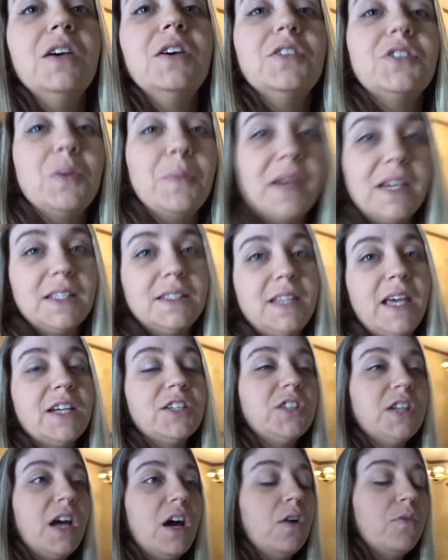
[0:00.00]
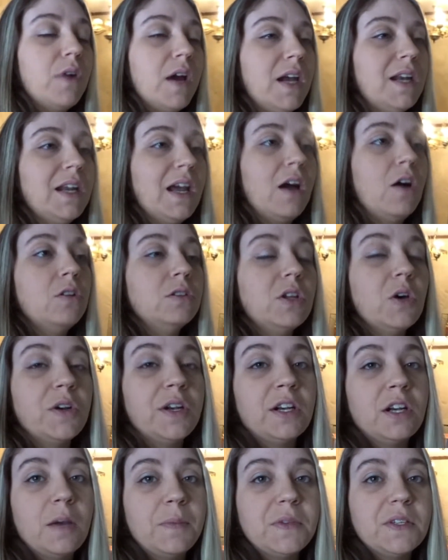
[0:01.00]
So Mike is actually out right now
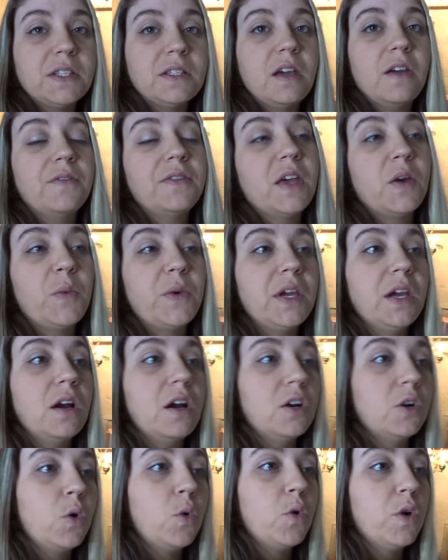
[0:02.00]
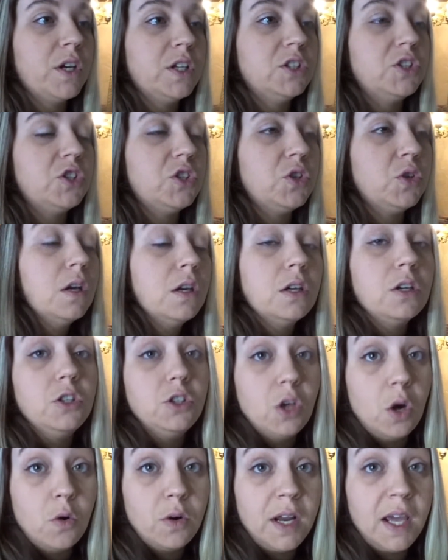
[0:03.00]
loading up the stuff that we are going to
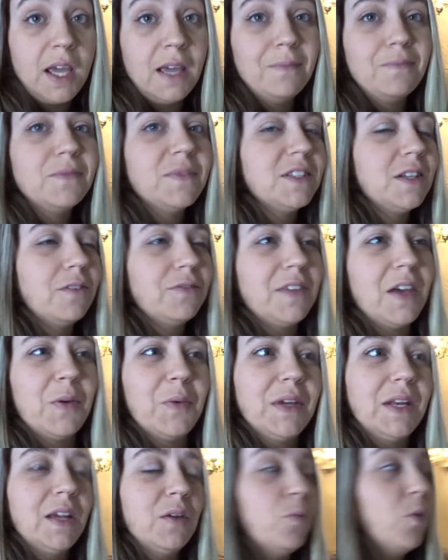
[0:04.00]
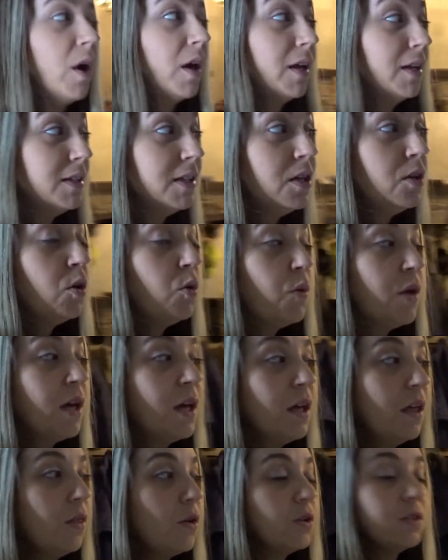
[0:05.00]
donate, stuff that we didn't want to deal
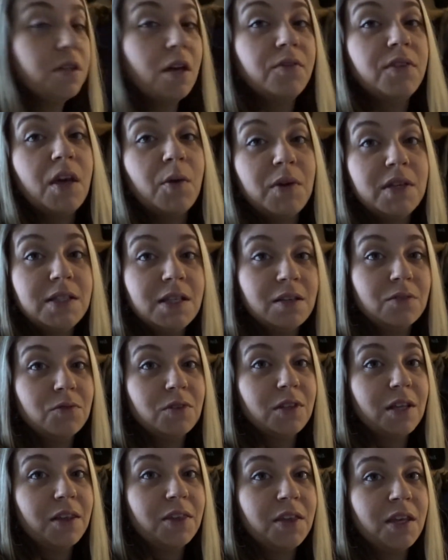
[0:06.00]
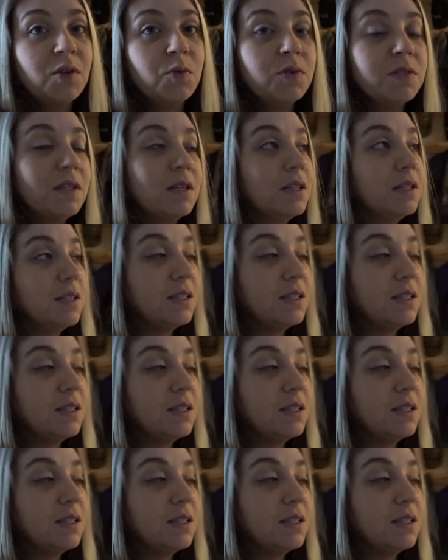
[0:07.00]
with or stuff that we didn't really think was going to